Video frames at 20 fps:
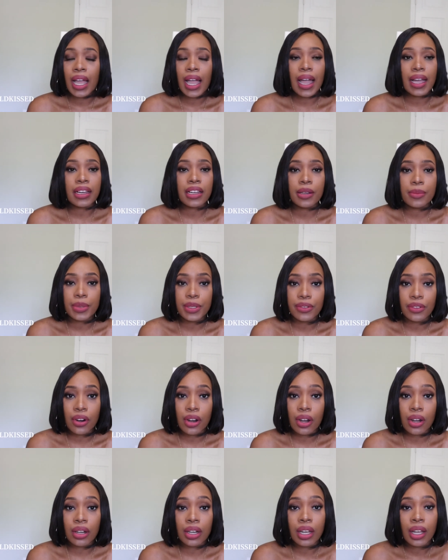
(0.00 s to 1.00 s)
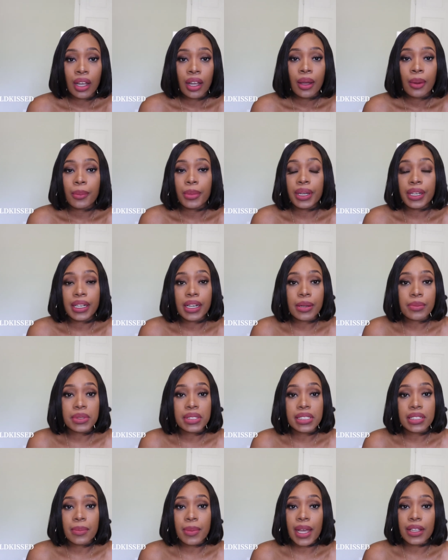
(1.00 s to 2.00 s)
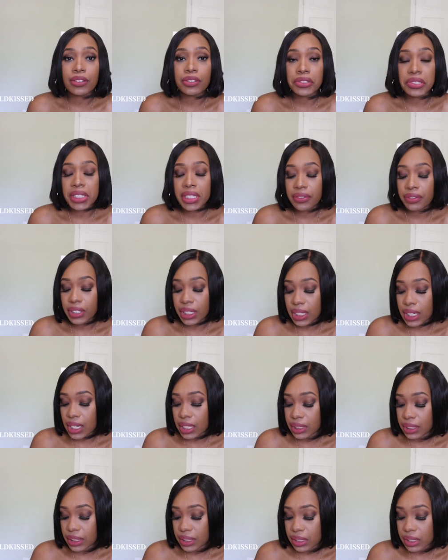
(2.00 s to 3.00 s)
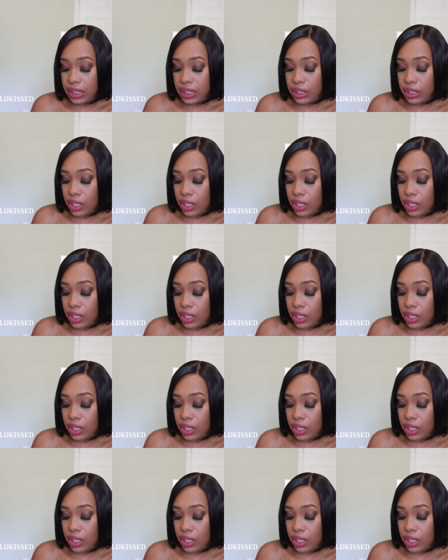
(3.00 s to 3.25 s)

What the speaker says: I could be wrong, but it comes in about 3 different colors.